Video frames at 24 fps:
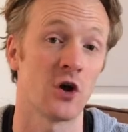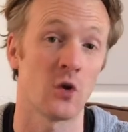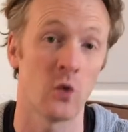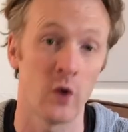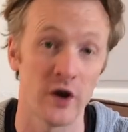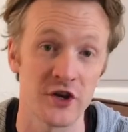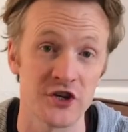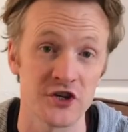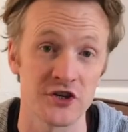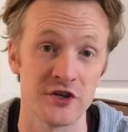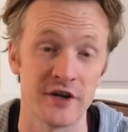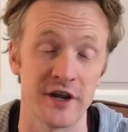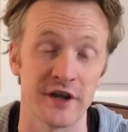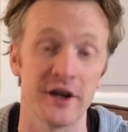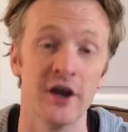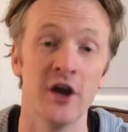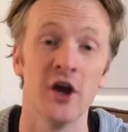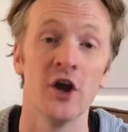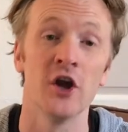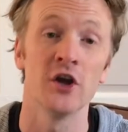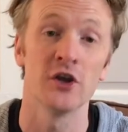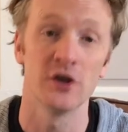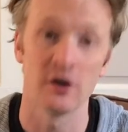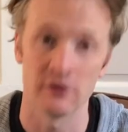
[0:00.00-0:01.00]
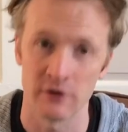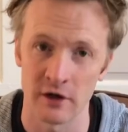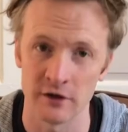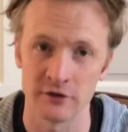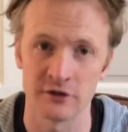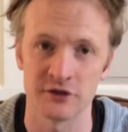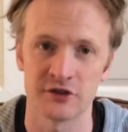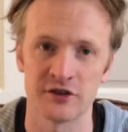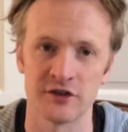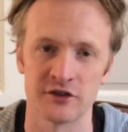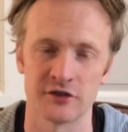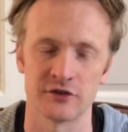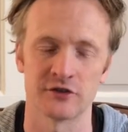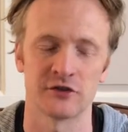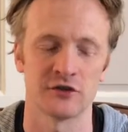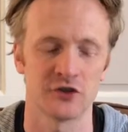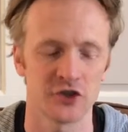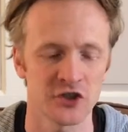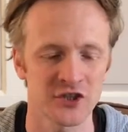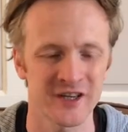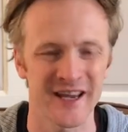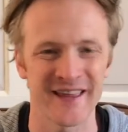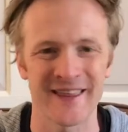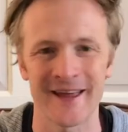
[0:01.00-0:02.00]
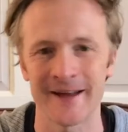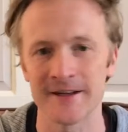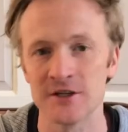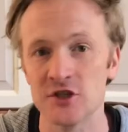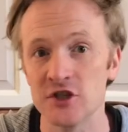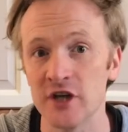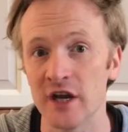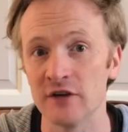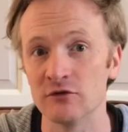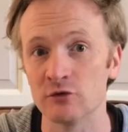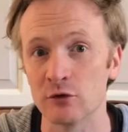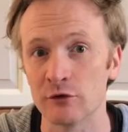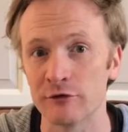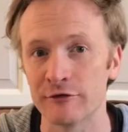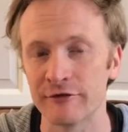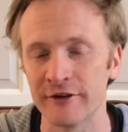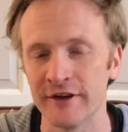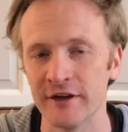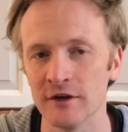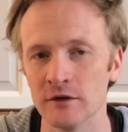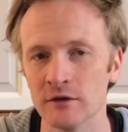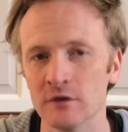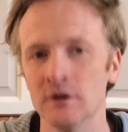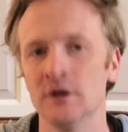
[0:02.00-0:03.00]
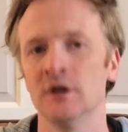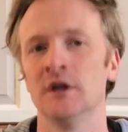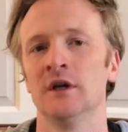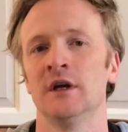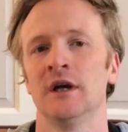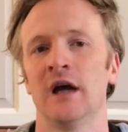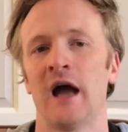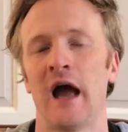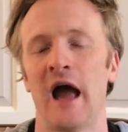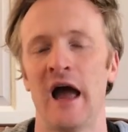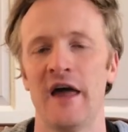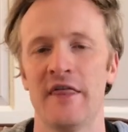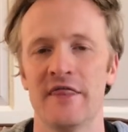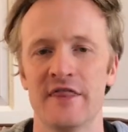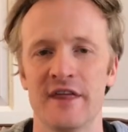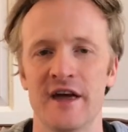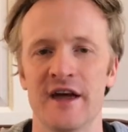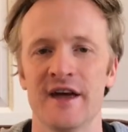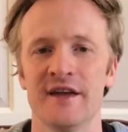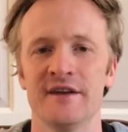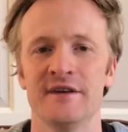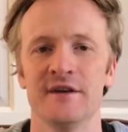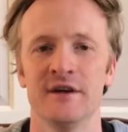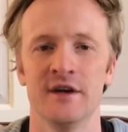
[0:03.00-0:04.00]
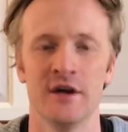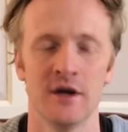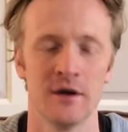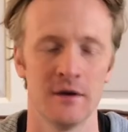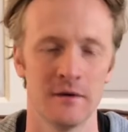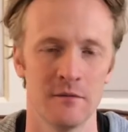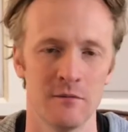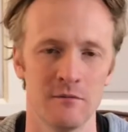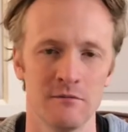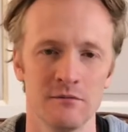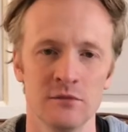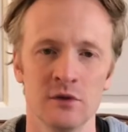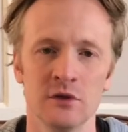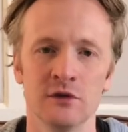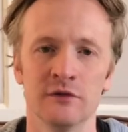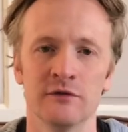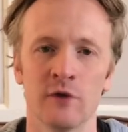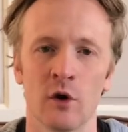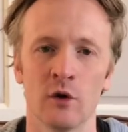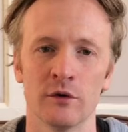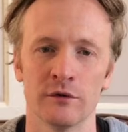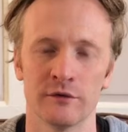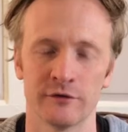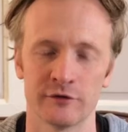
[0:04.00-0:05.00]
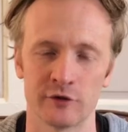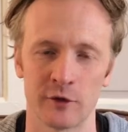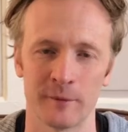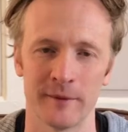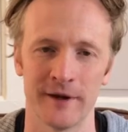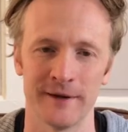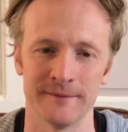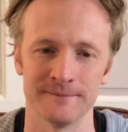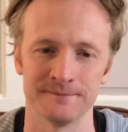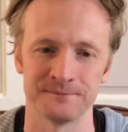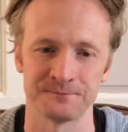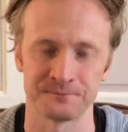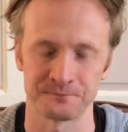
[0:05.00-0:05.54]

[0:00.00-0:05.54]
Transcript: questioning your own decisions. So just get that general feel and then move on from it.